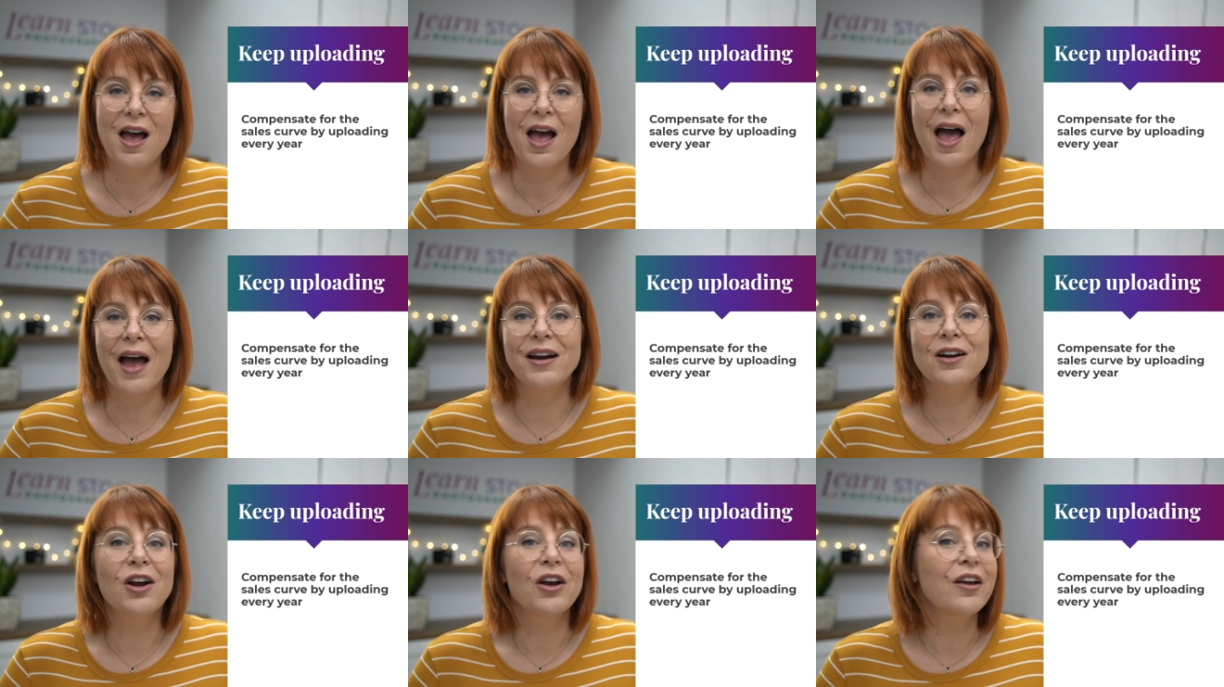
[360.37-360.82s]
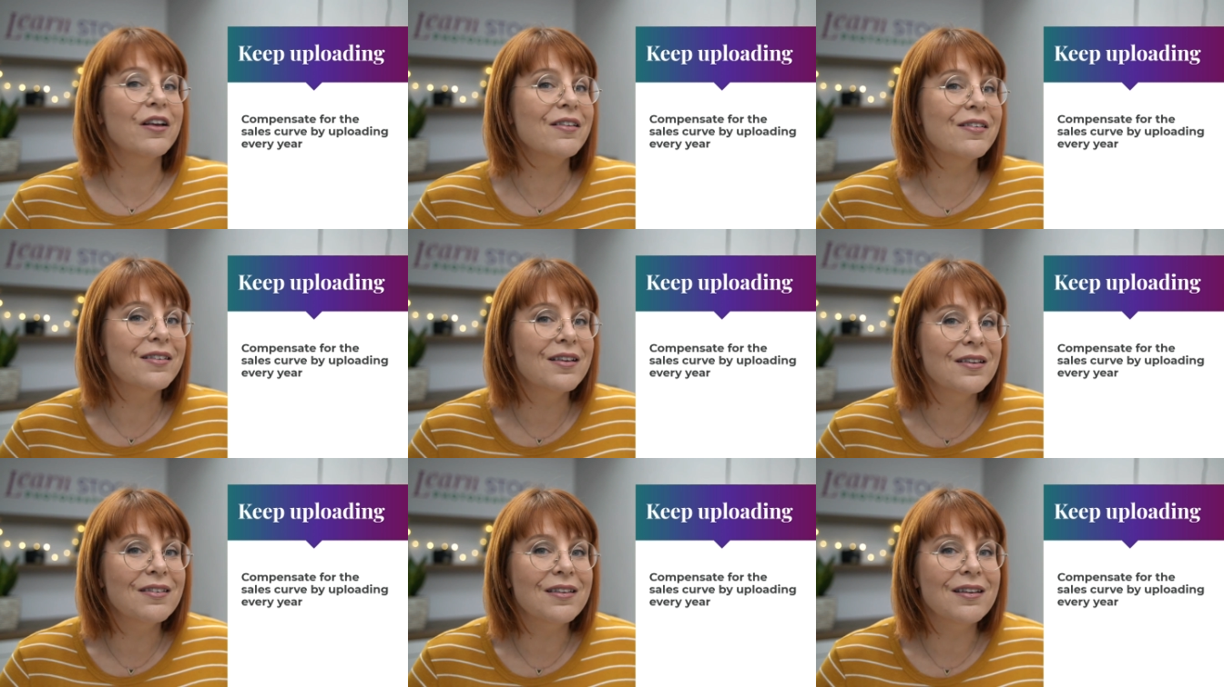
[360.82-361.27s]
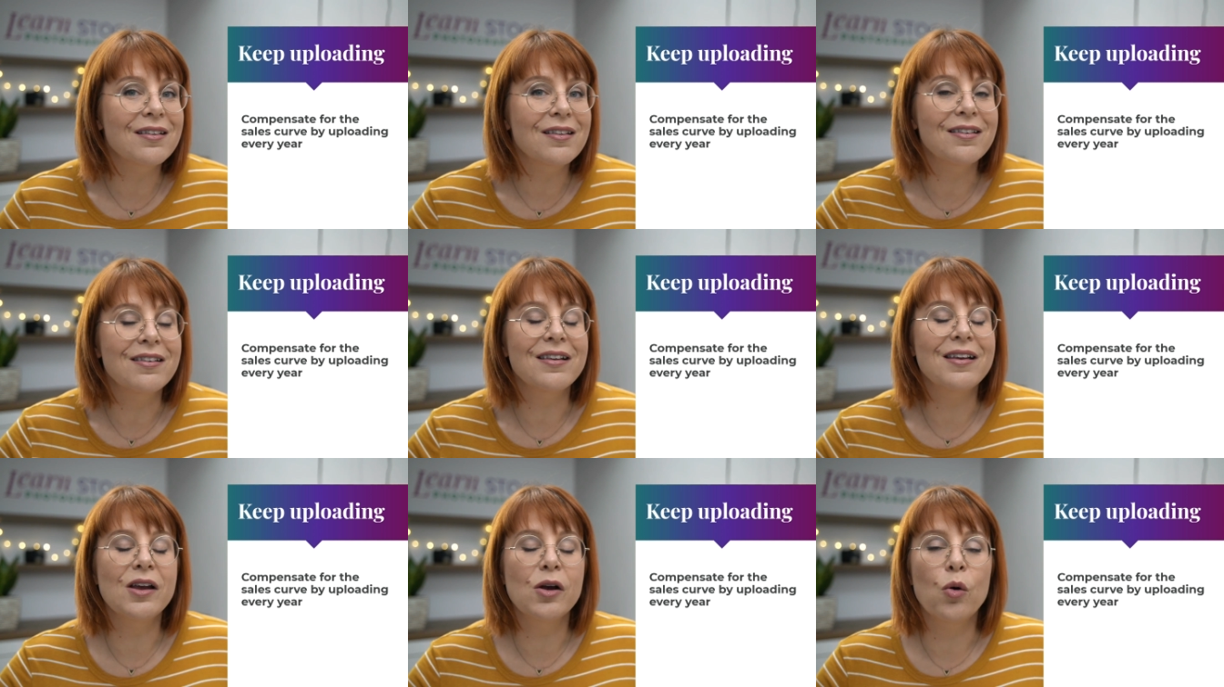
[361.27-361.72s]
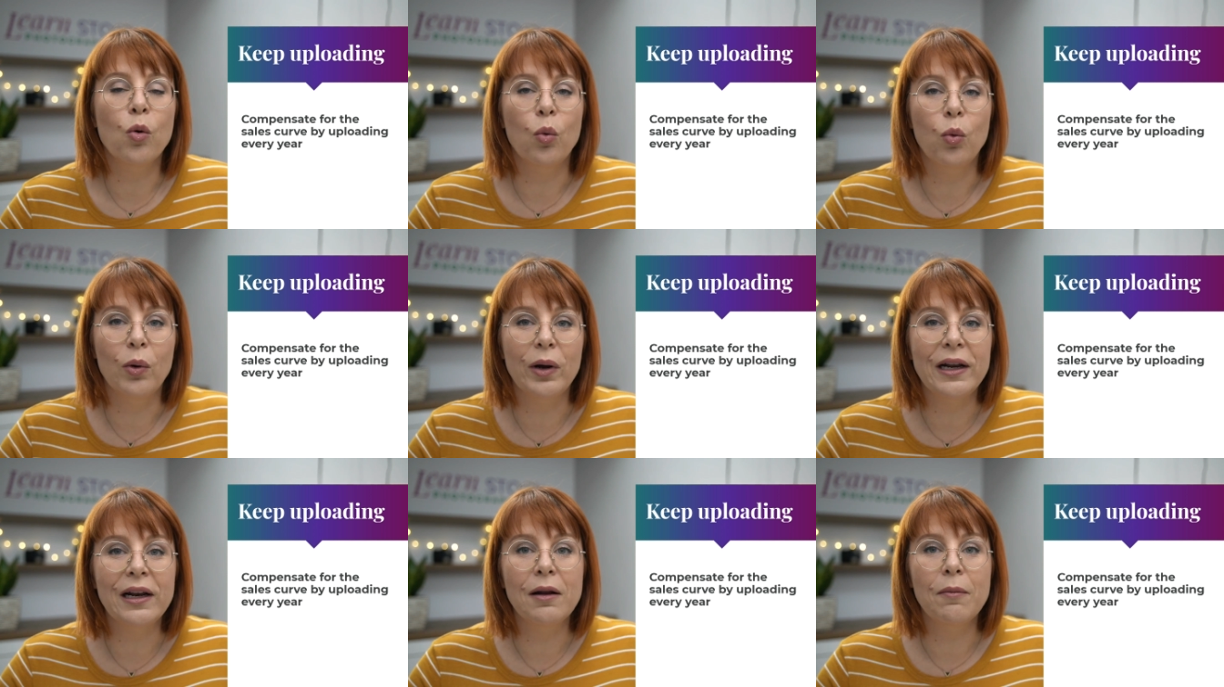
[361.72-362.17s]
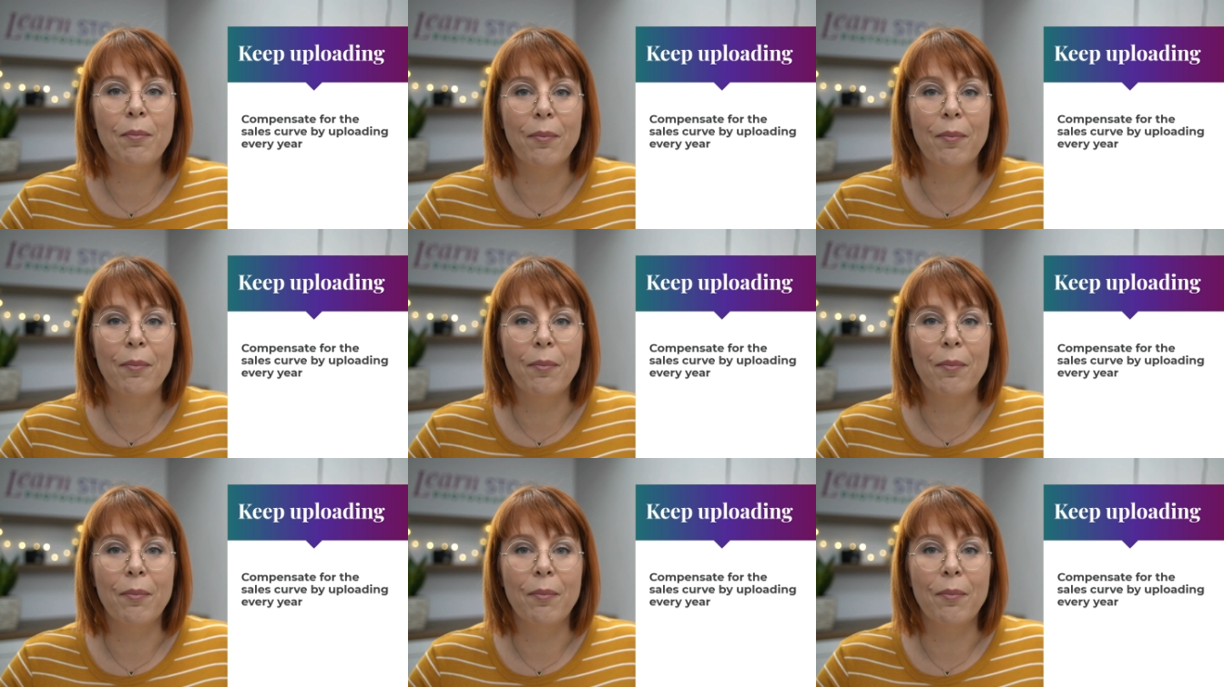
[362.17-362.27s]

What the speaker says: and consistency will